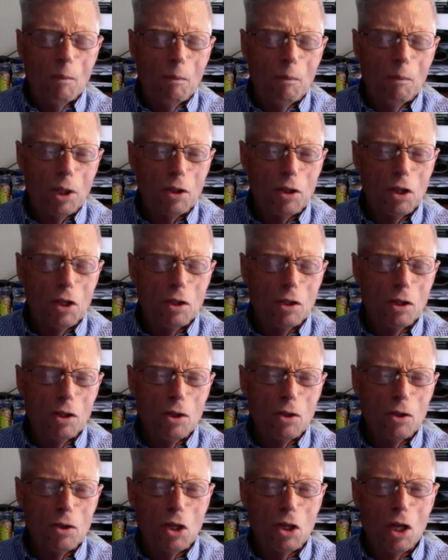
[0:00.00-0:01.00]
at the, you
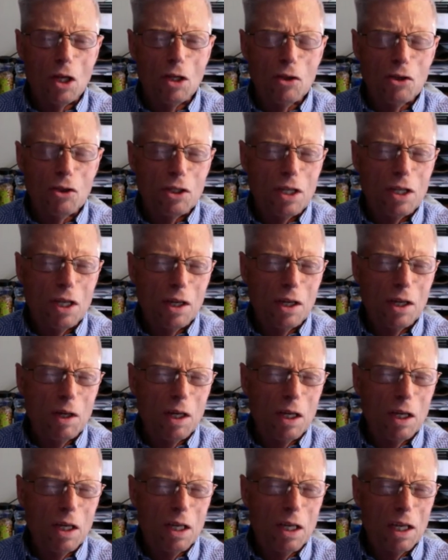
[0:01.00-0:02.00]
know, at the end of the
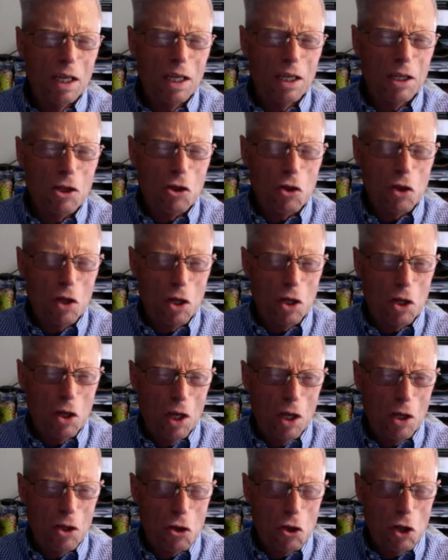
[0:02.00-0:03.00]
day,
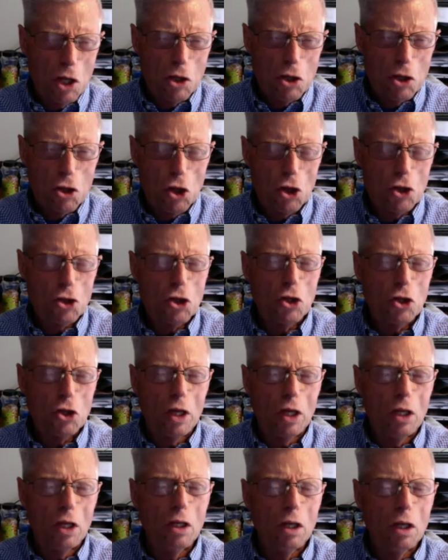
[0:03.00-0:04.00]
it's like
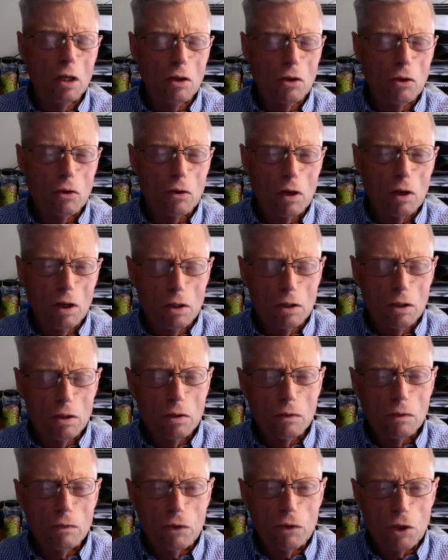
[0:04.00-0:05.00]
judging any other kind
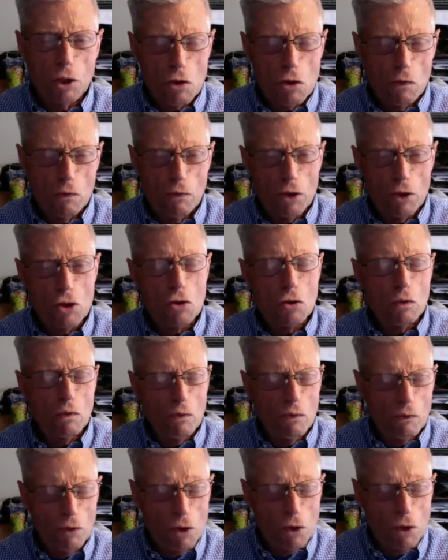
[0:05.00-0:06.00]
of
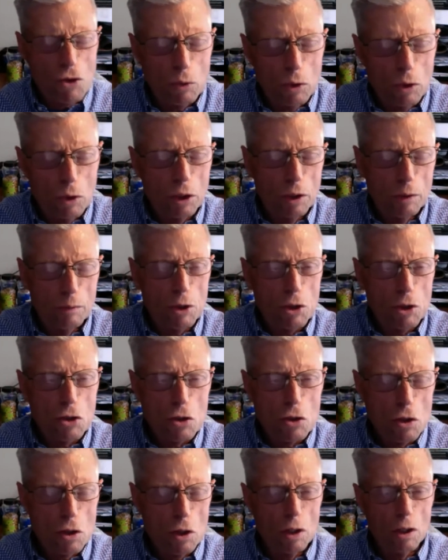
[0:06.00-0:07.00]
visual
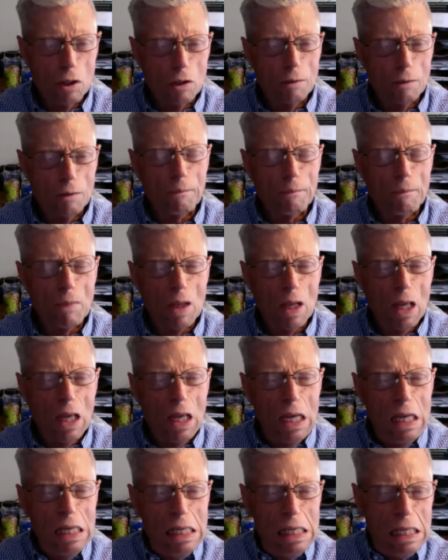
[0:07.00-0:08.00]
image.
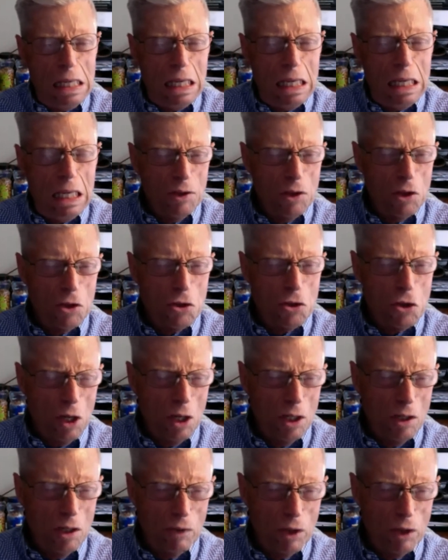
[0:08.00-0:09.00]
There's a
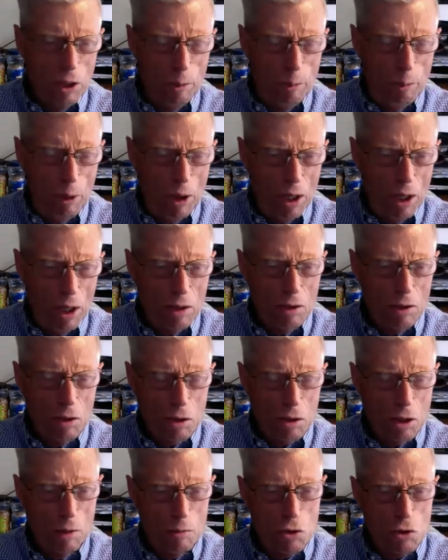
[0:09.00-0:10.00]
kind of impact
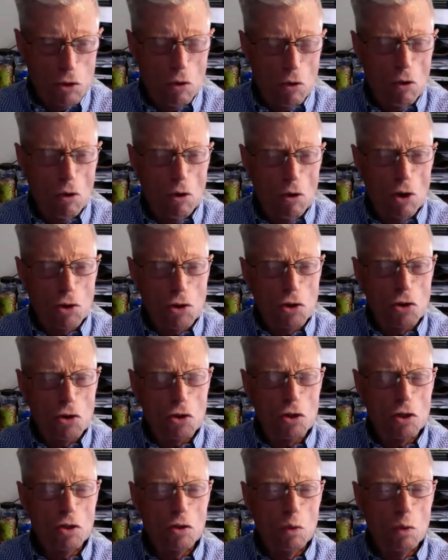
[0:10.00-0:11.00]
that comes
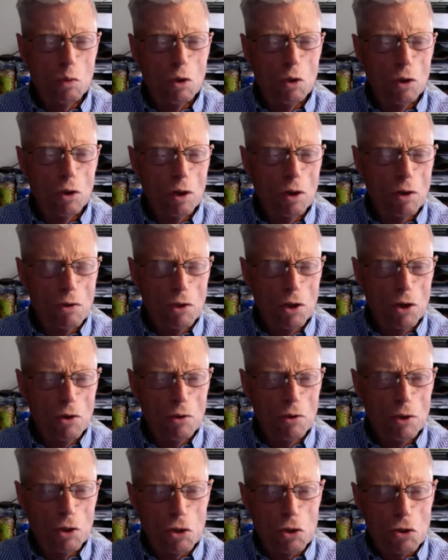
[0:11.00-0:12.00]
across in the work.
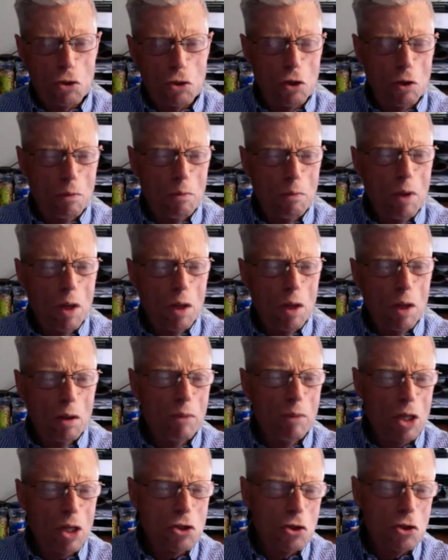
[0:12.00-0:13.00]
There is some
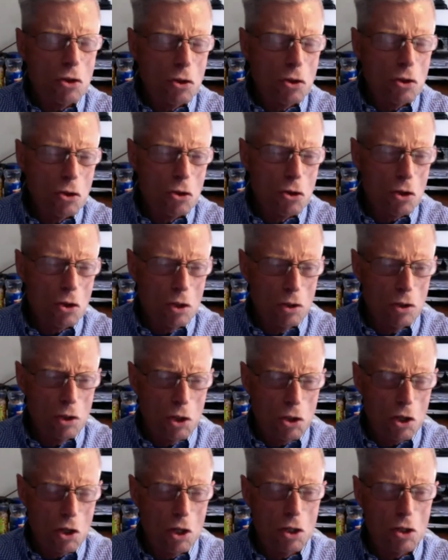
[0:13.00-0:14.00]
message, in
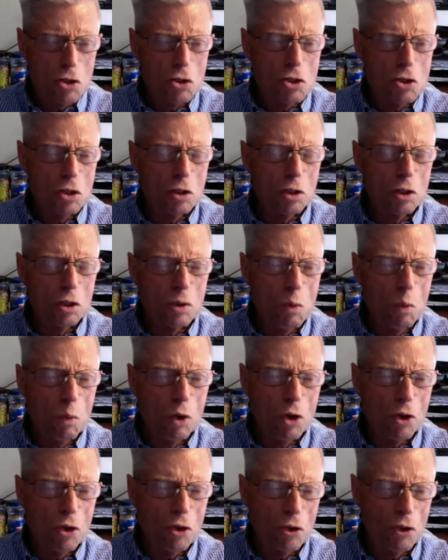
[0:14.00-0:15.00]
this case, dealing
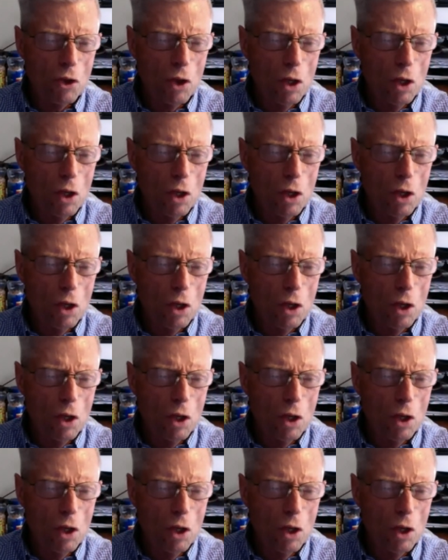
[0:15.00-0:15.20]
with